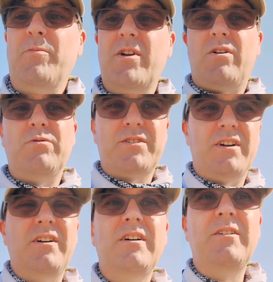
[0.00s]
what my goals
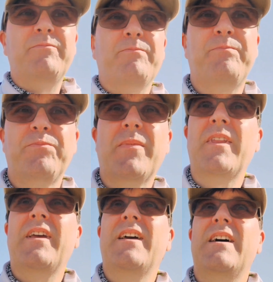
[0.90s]
are,
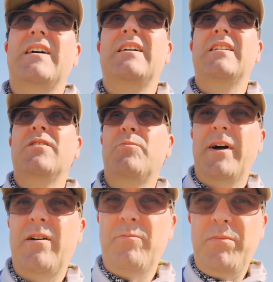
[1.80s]
a little
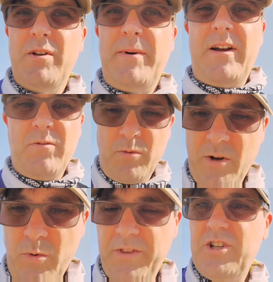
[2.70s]
bit about what
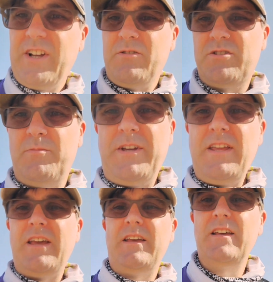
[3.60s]
I want the channel to be.